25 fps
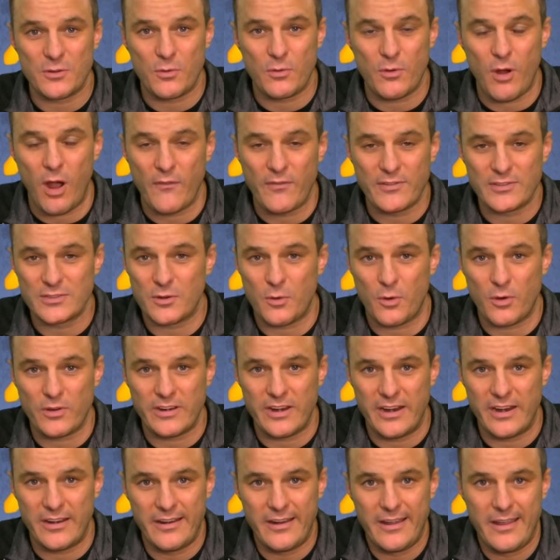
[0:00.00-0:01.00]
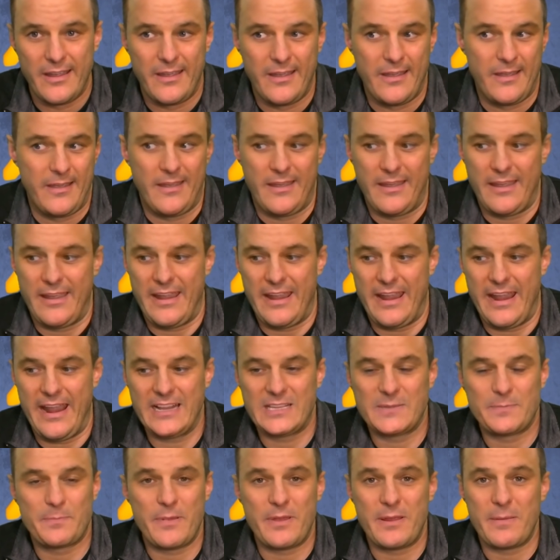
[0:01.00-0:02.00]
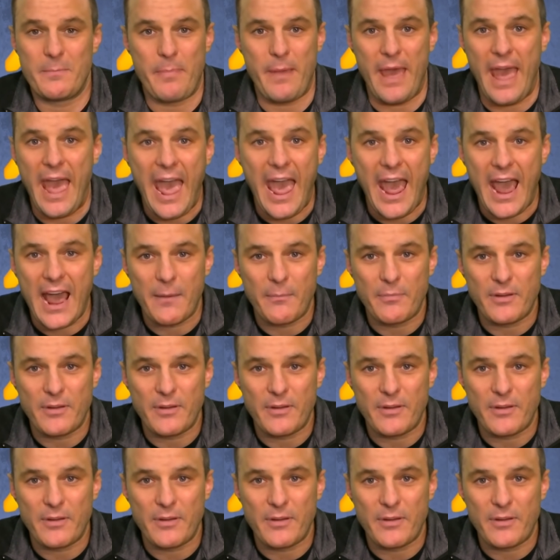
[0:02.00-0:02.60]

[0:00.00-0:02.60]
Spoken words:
offensive coordinator, it's been bad